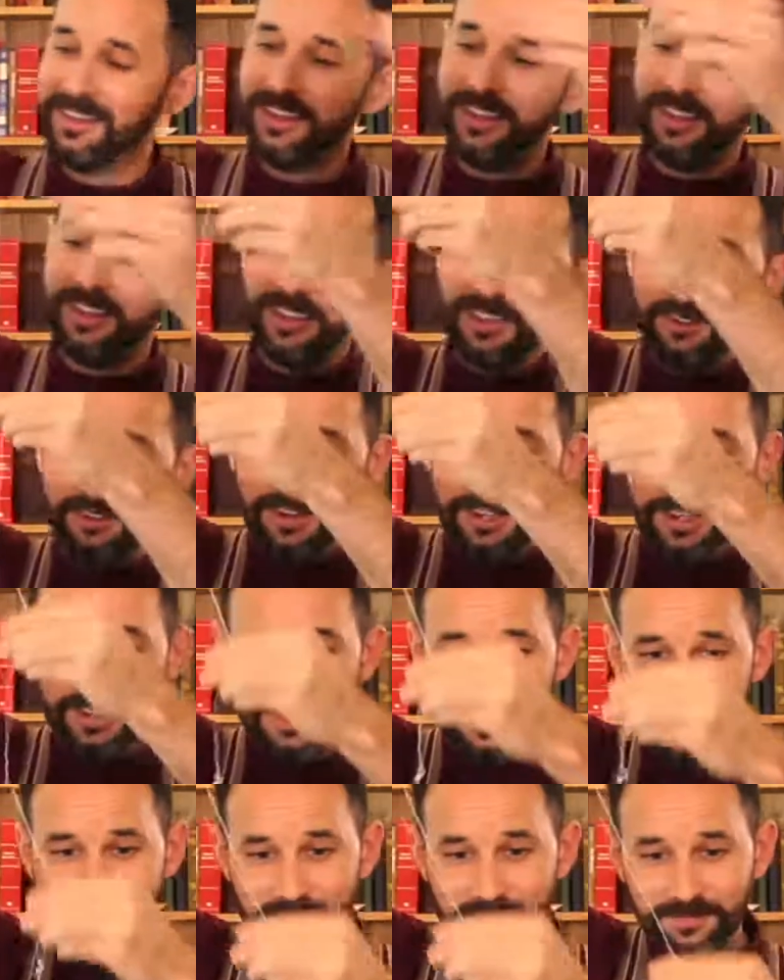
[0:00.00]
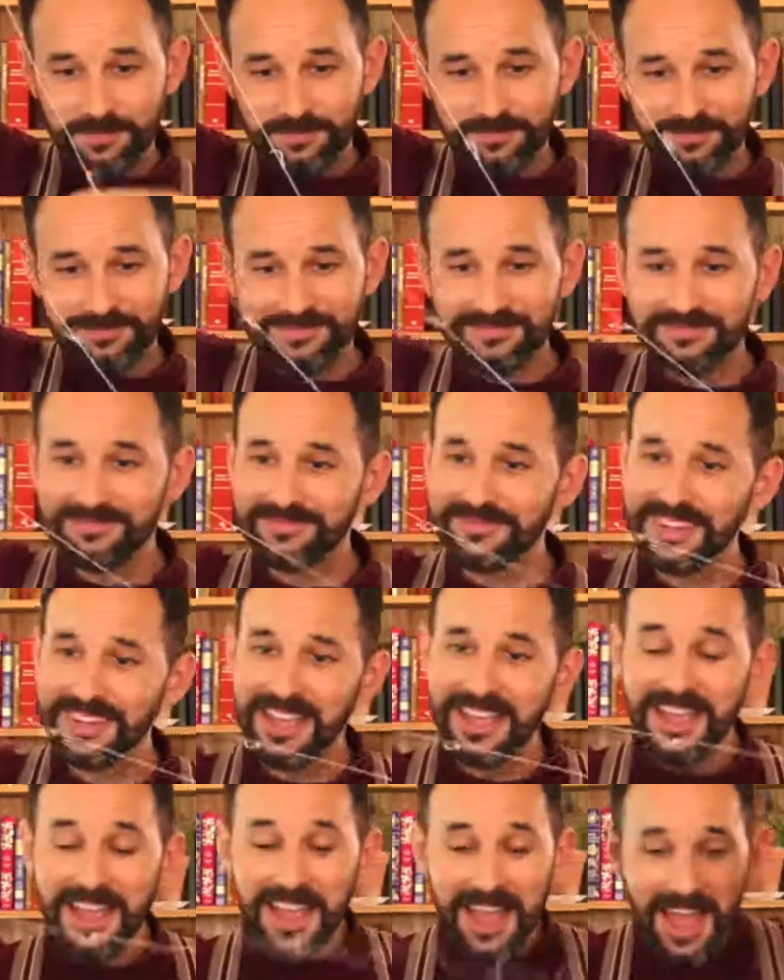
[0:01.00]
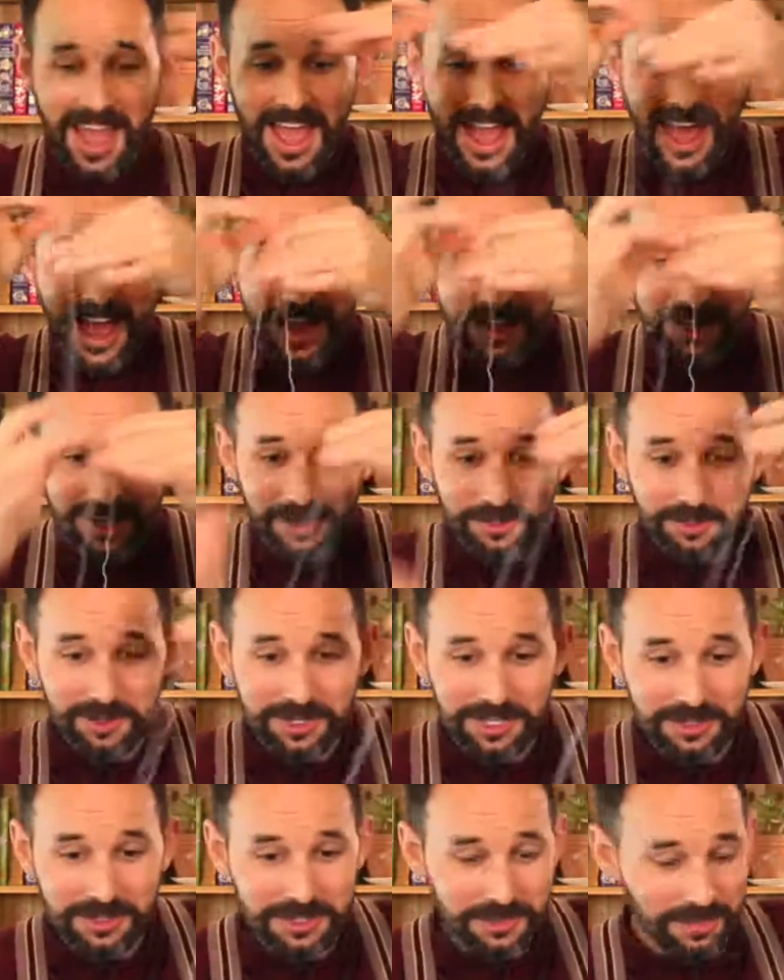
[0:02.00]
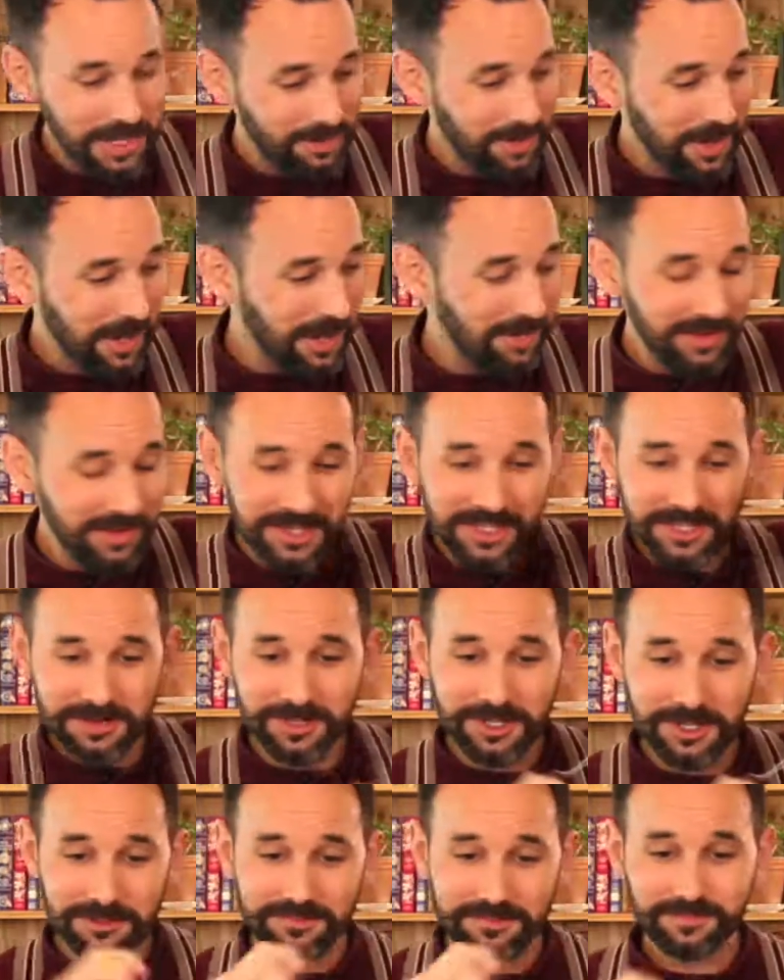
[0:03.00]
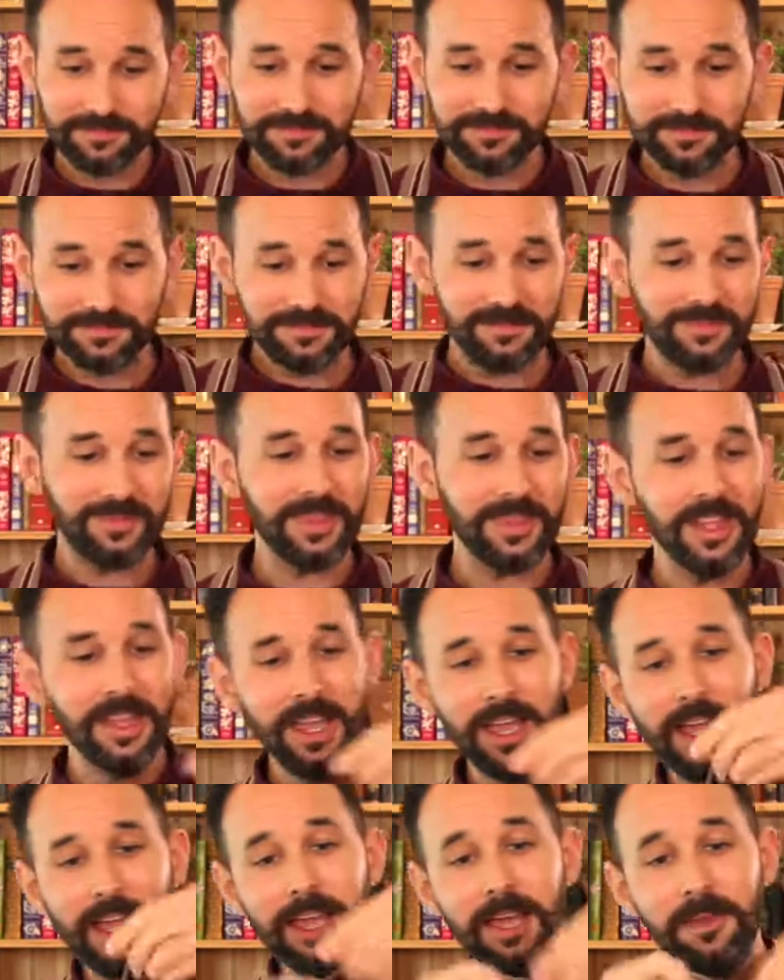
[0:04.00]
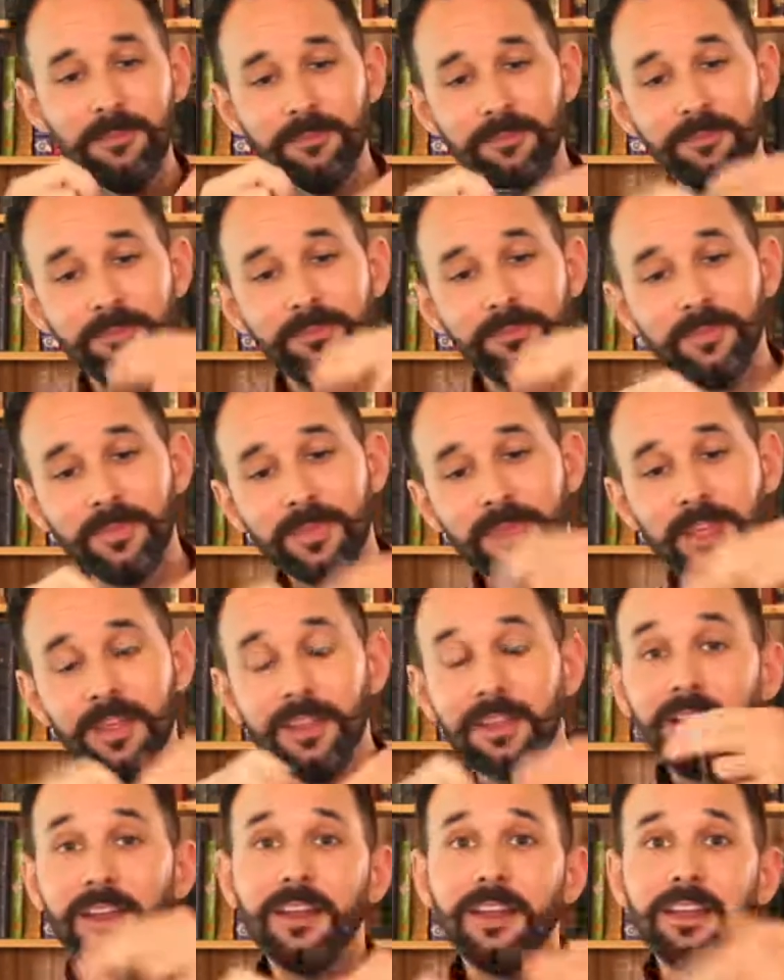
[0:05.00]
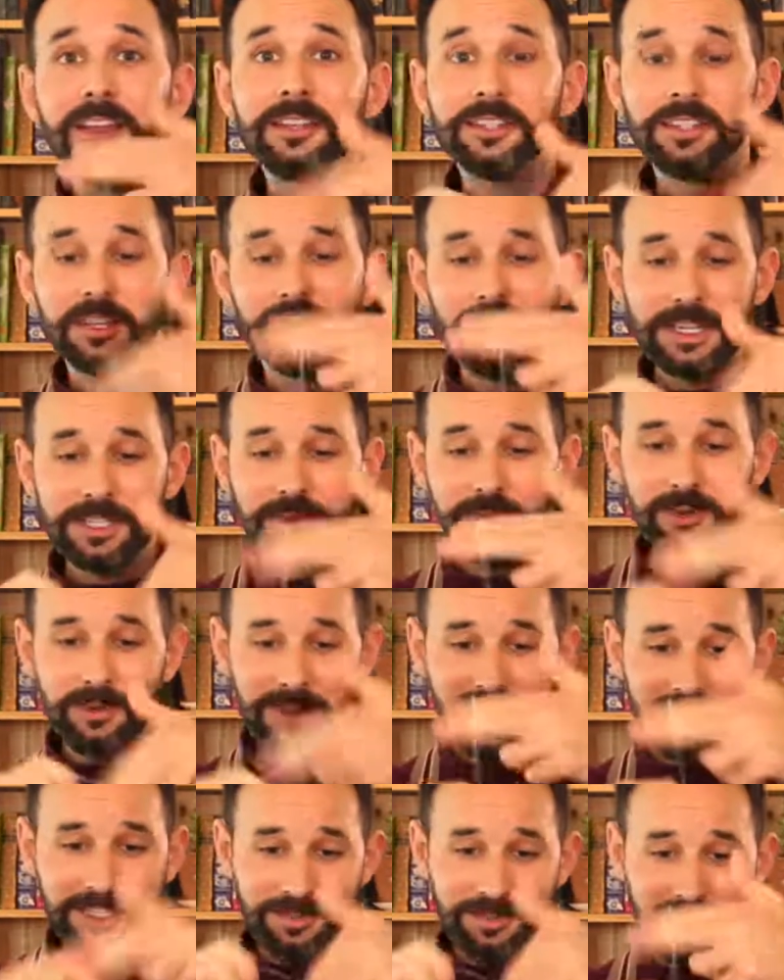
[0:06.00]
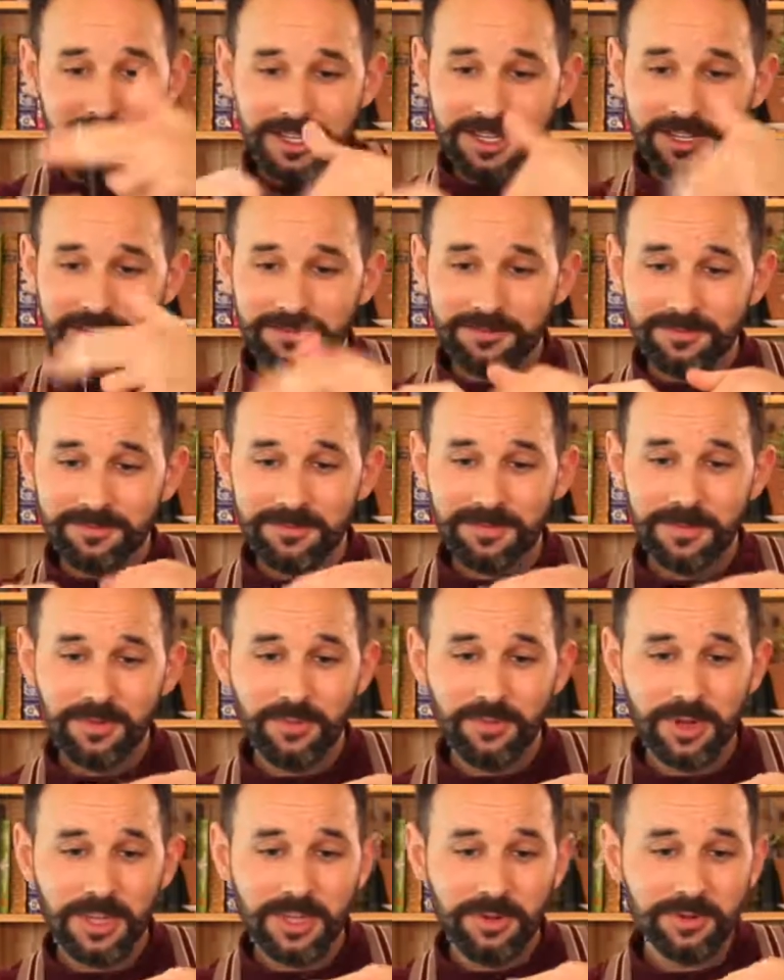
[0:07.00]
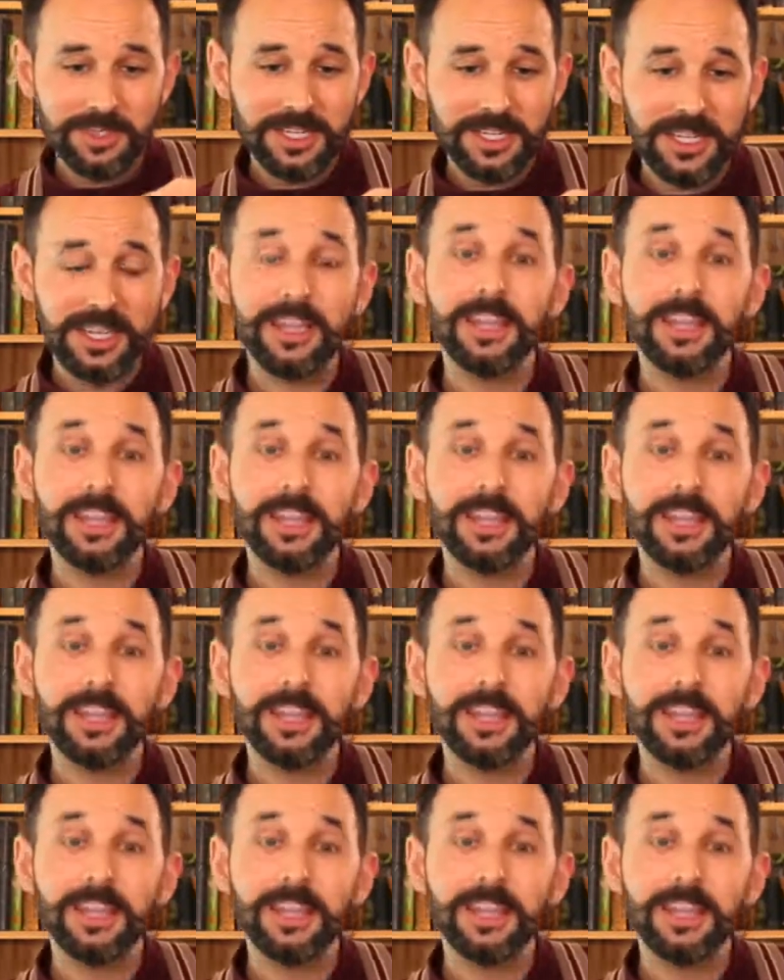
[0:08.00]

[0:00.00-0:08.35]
there it is. And I want you to be a part of it as well. So as from next week, bring your tea